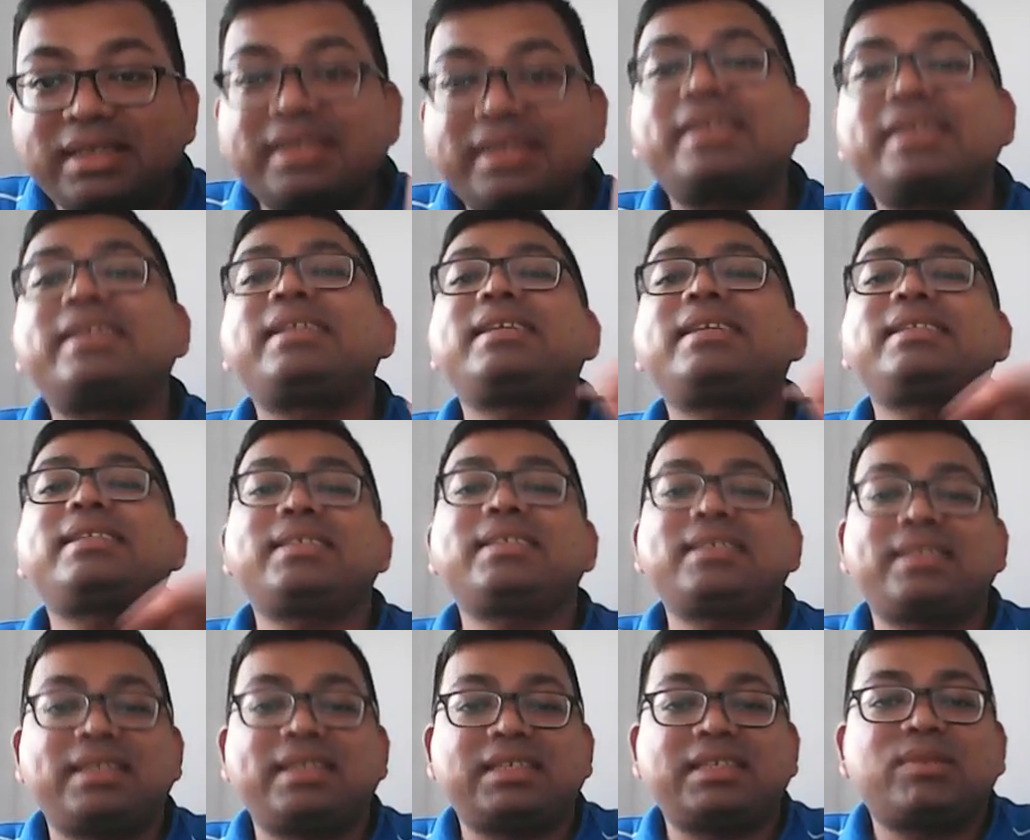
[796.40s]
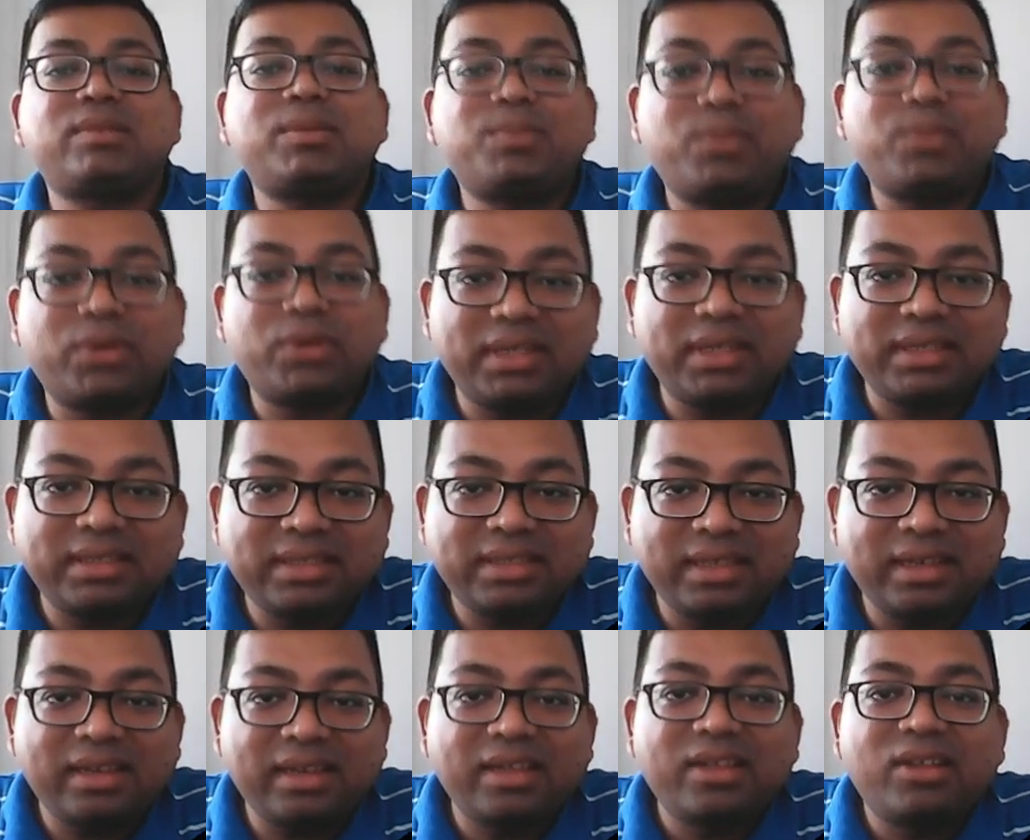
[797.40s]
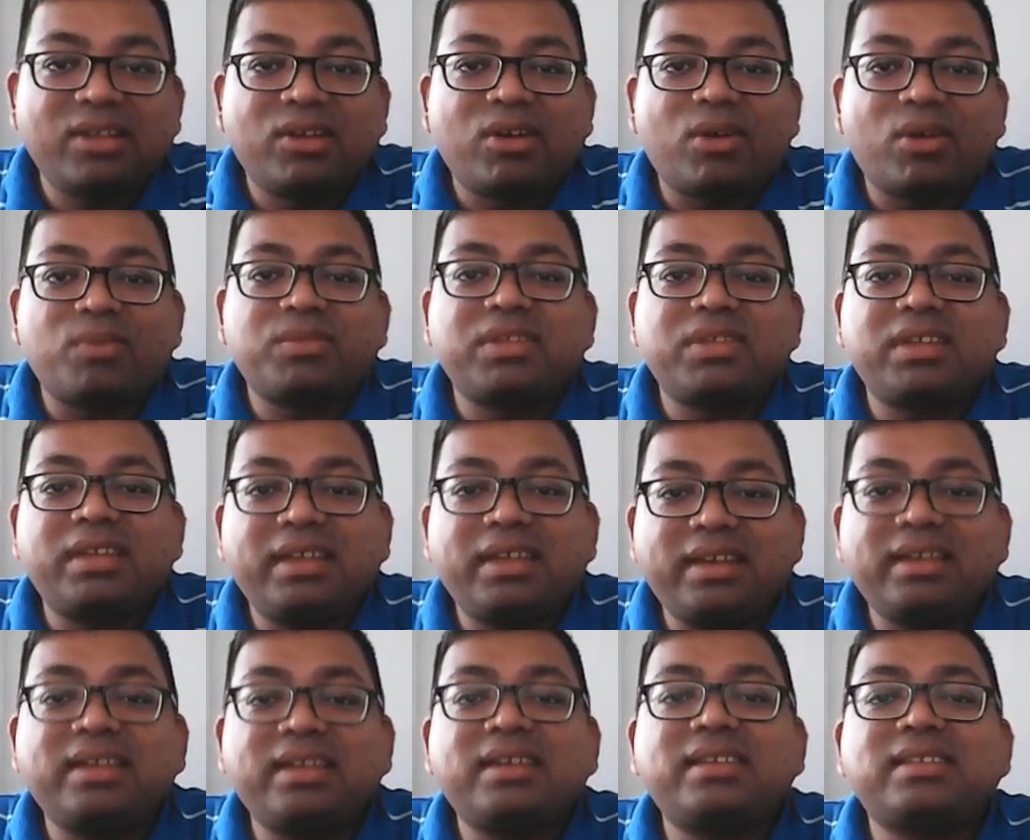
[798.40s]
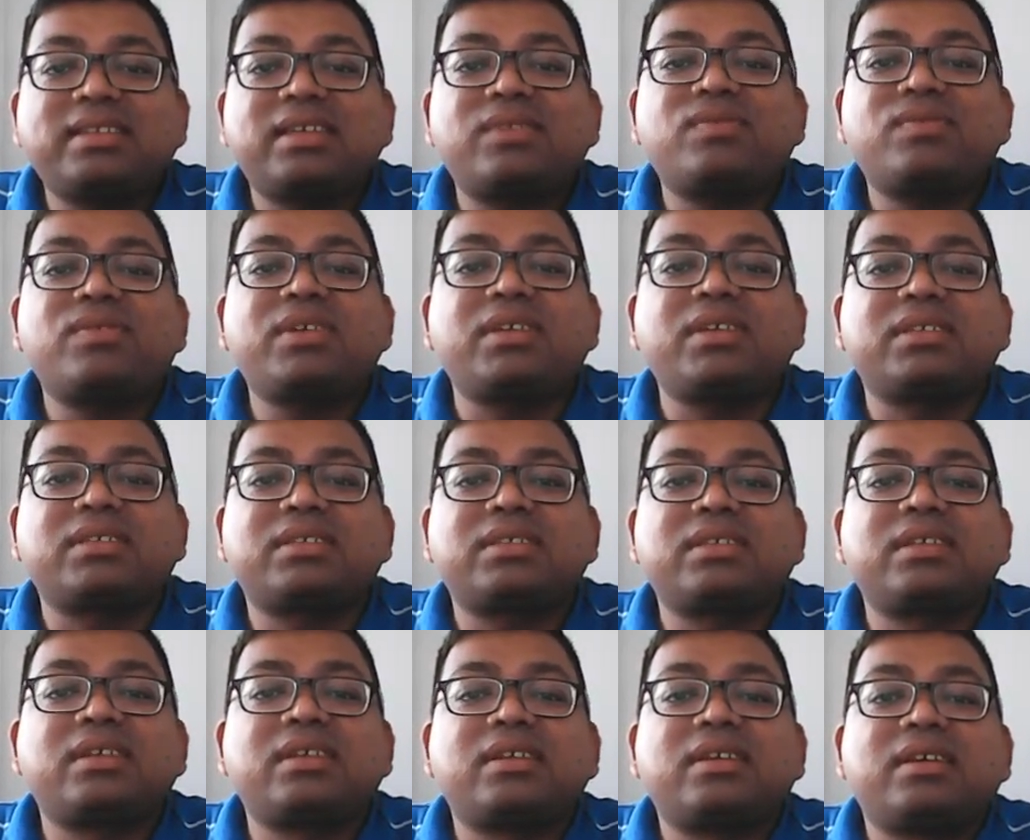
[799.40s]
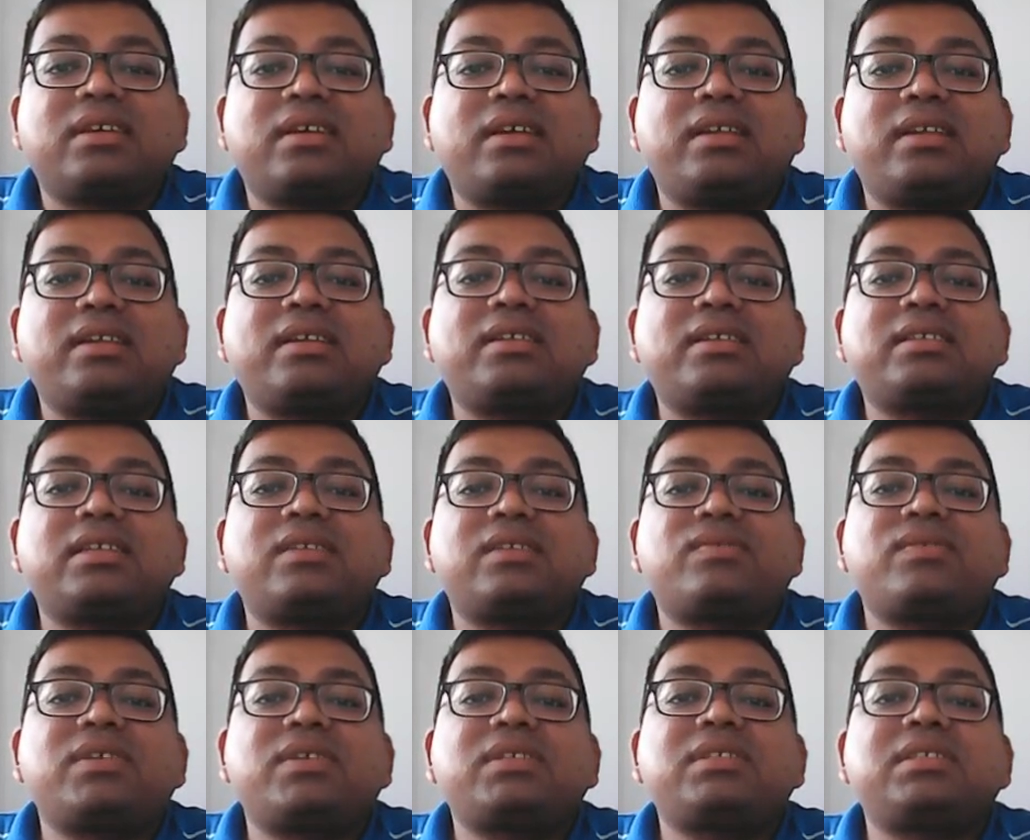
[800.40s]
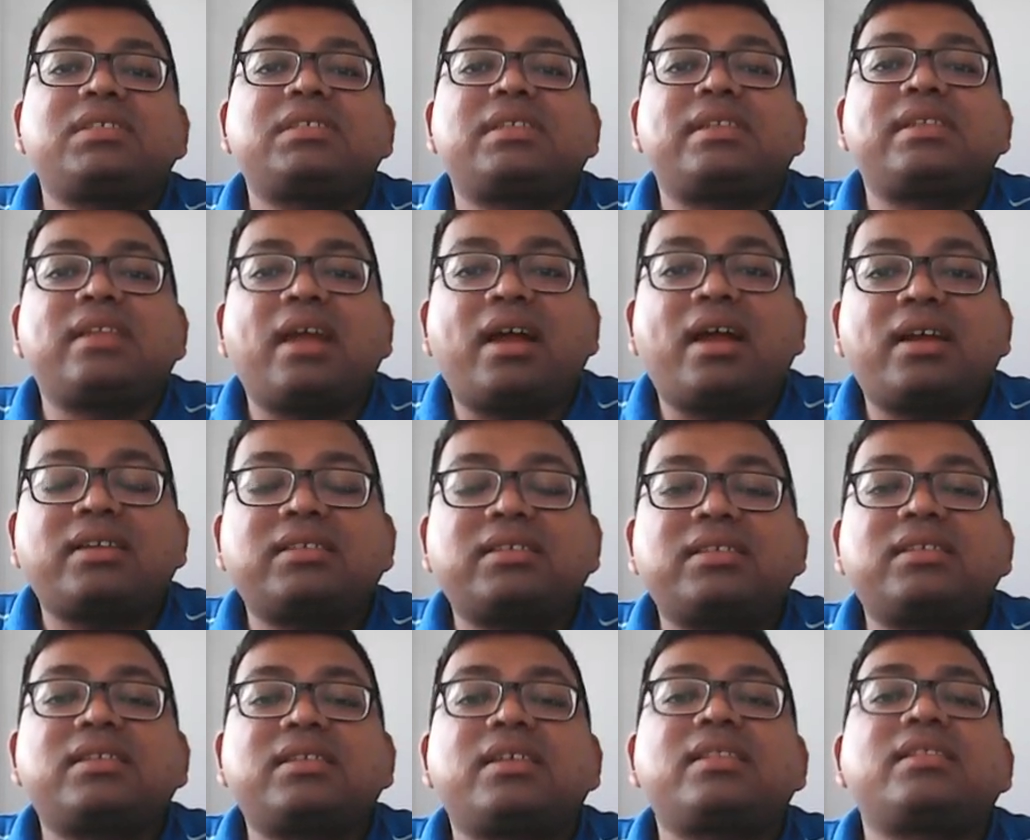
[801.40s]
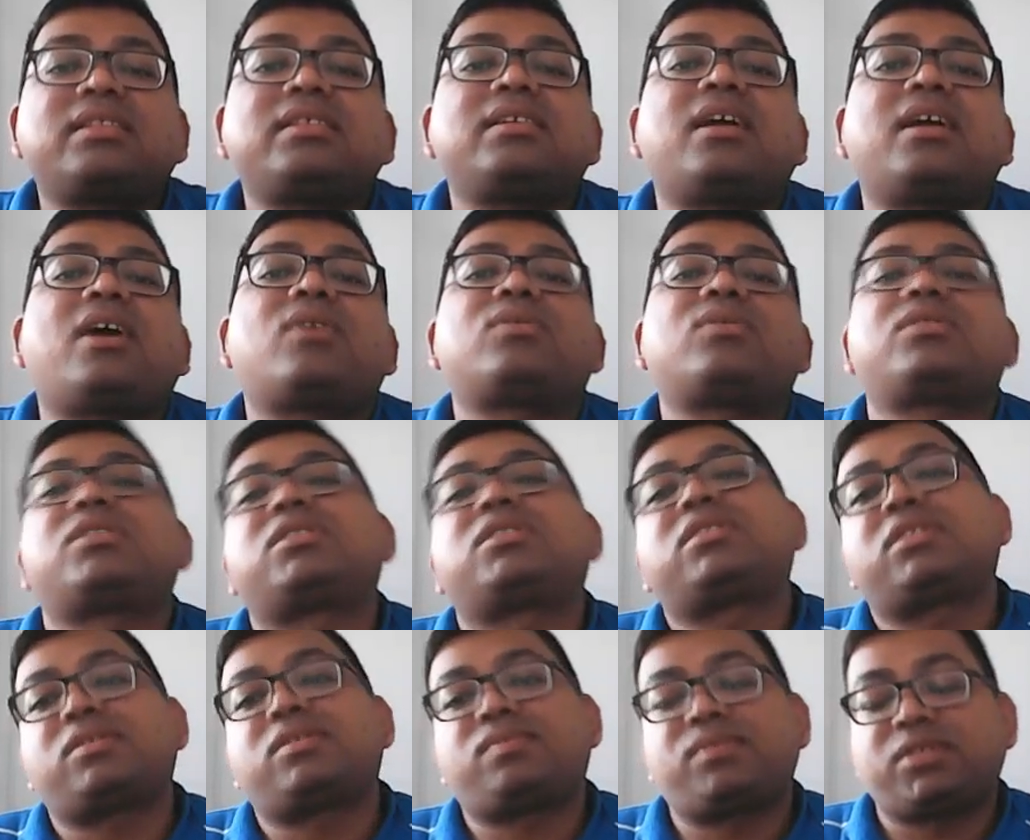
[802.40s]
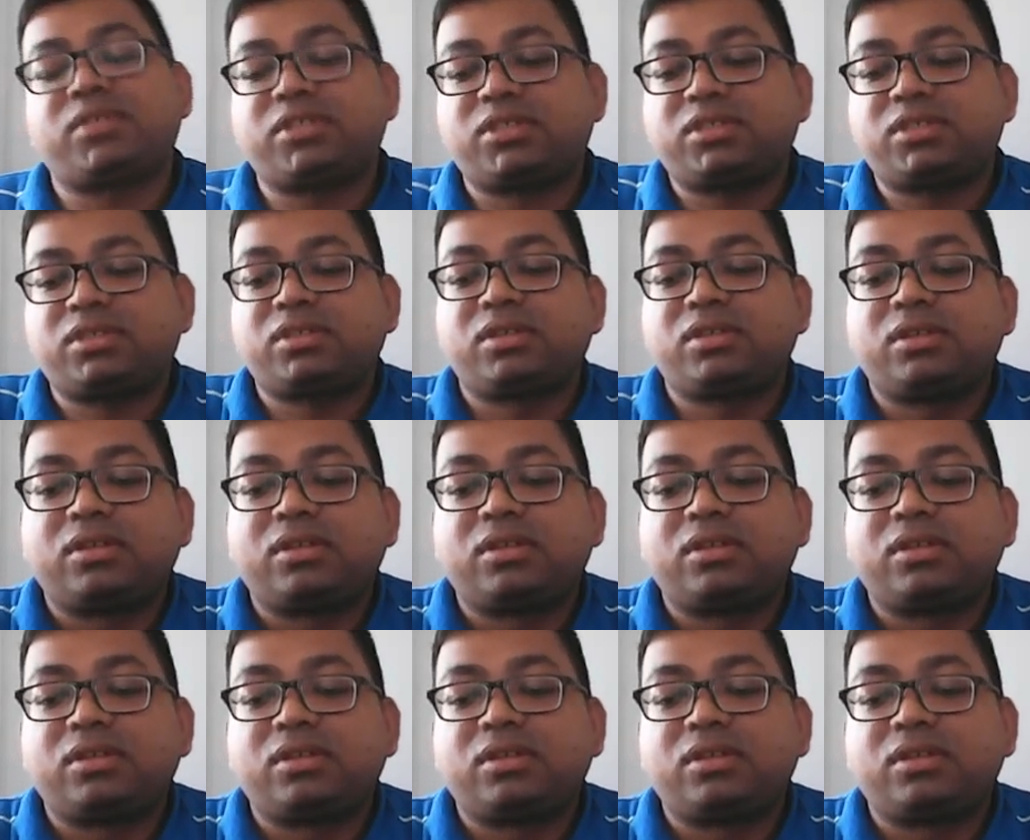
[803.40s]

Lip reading: decreases. That's why potential of the inner surface is larger than the outer surface.